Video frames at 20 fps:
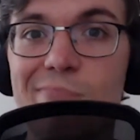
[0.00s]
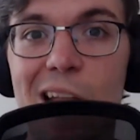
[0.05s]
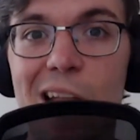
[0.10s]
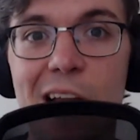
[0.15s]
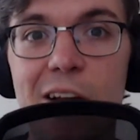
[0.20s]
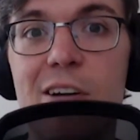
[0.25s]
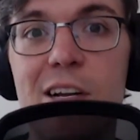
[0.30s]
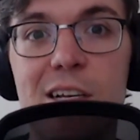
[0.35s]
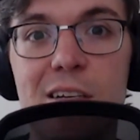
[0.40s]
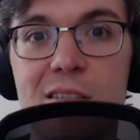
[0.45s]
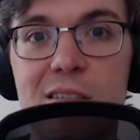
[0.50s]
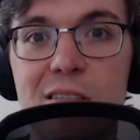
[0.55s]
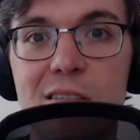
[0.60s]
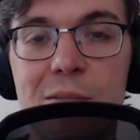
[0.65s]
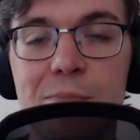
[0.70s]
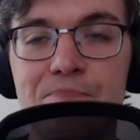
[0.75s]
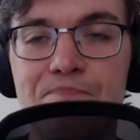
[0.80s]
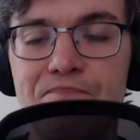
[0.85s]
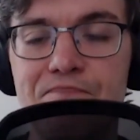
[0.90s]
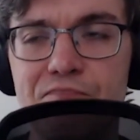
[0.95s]
areas.
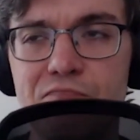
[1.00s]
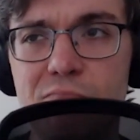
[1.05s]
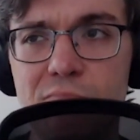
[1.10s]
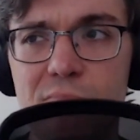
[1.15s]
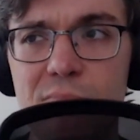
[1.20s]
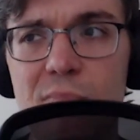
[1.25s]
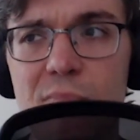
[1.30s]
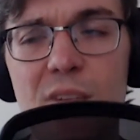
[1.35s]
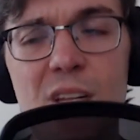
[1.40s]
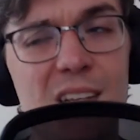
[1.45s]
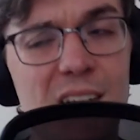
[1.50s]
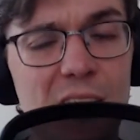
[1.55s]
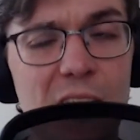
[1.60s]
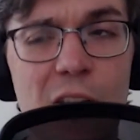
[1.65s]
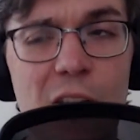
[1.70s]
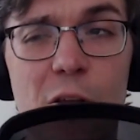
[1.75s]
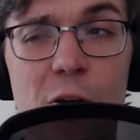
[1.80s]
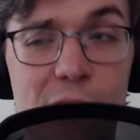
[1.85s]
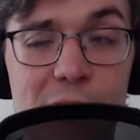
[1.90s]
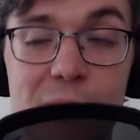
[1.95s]

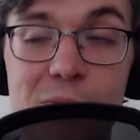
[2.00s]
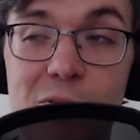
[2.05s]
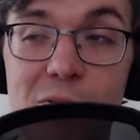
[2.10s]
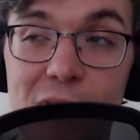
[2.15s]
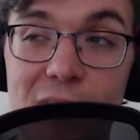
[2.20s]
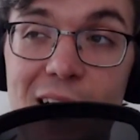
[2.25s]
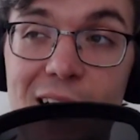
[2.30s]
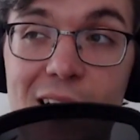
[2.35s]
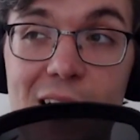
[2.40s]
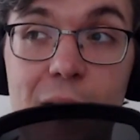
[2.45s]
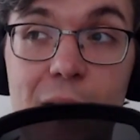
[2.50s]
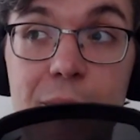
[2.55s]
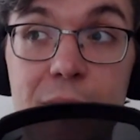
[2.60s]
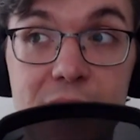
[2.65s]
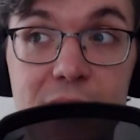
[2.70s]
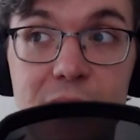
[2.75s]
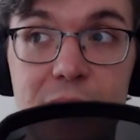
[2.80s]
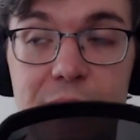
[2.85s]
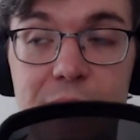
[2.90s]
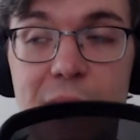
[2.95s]
Although crypto.com
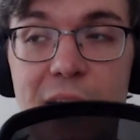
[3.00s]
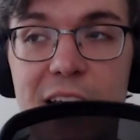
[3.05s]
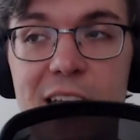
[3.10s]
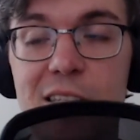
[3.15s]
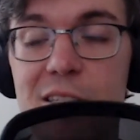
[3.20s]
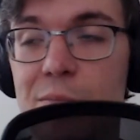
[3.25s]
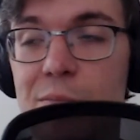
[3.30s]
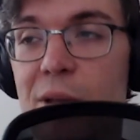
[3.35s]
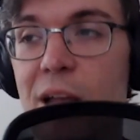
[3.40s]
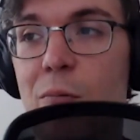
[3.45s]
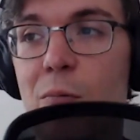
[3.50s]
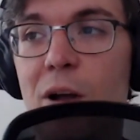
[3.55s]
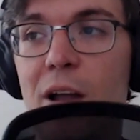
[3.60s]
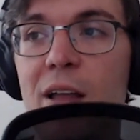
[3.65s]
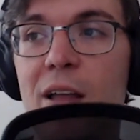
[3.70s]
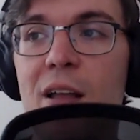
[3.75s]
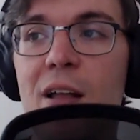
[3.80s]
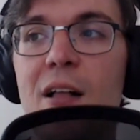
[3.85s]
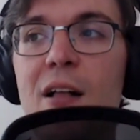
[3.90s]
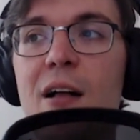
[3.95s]
is making some headway.
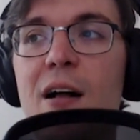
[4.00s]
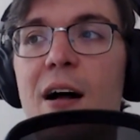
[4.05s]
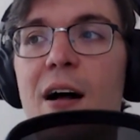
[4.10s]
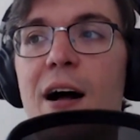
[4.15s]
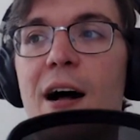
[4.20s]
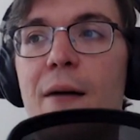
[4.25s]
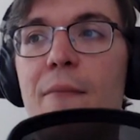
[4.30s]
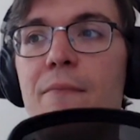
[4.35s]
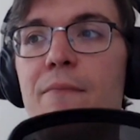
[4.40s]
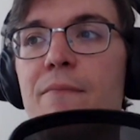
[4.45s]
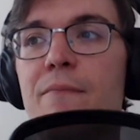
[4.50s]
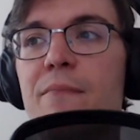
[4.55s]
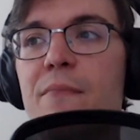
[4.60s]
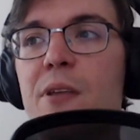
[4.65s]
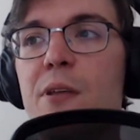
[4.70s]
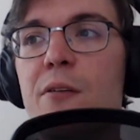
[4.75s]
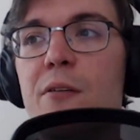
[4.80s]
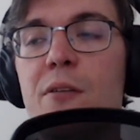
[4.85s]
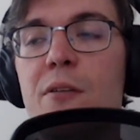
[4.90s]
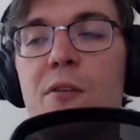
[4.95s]

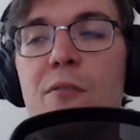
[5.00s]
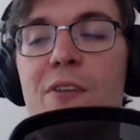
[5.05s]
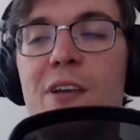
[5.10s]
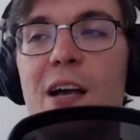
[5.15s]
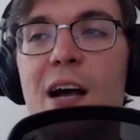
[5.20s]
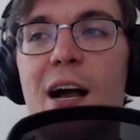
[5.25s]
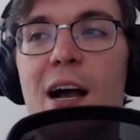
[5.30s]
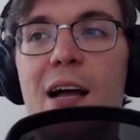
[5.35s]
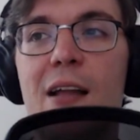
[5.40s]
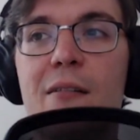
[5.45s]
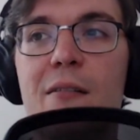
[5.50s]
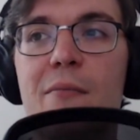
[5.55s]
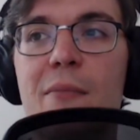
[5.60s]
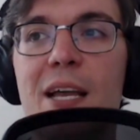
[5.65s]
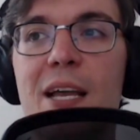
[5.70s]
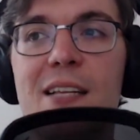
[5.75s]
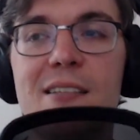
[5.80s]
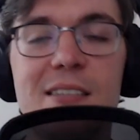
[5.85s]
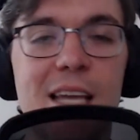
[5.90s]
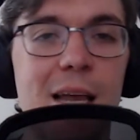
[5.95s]
You've got
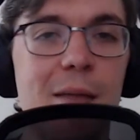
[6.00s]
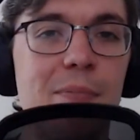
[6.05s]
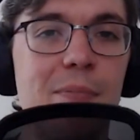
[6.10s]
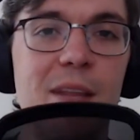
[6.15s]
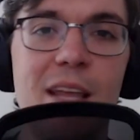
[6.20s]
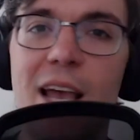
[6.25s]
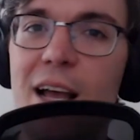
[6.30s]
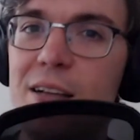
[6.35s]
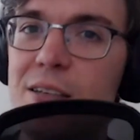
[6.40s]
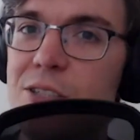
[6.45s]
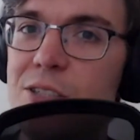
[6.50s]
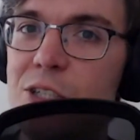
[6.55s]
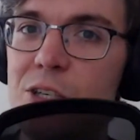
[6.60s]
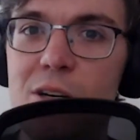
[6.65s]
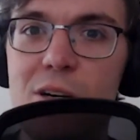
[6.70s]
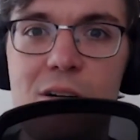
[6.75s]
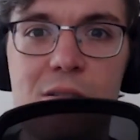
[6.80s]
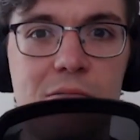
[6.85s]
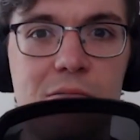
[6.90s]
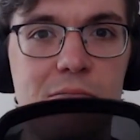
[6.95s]
Manscaped. Yeah,
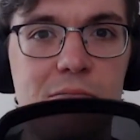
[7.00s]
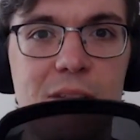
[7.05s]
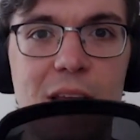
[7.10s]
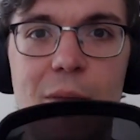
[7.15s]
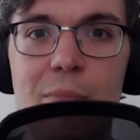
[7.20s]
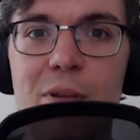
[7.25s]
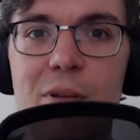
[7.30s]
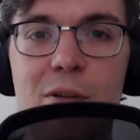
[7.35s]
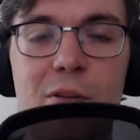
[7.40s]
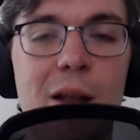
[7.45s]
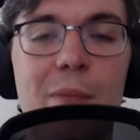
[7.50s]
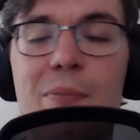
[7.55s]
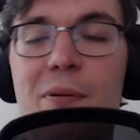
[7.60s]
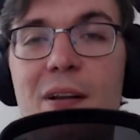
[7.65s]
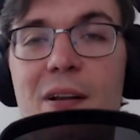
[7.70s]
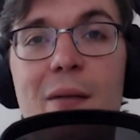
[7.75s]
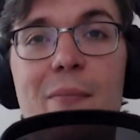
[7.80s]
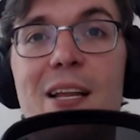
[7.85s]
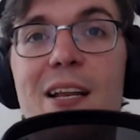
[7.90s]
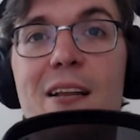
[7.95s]
sure. That'd be great. But
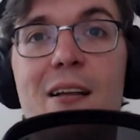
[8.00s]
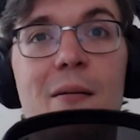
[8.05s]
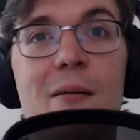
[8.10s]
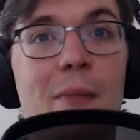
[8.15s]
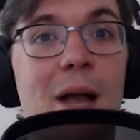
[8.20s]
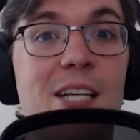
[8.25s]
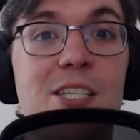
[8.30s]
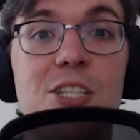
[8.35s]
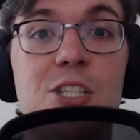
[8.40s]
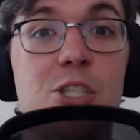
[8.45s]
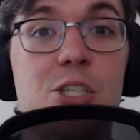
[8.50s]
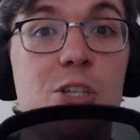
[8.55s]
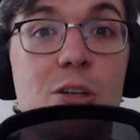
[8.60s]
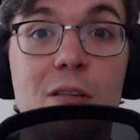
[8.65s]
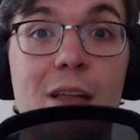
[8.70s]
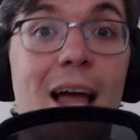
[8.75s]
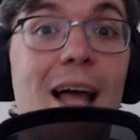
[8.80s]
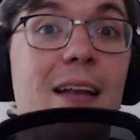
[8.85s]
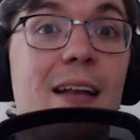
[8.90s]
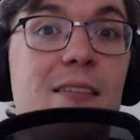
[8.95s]
I mean, imagine
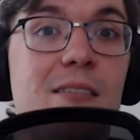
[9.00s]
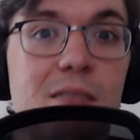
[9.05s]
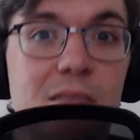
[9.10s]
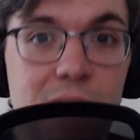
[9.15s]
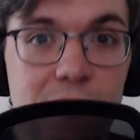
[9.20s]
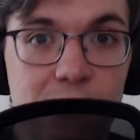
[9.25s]
Gillette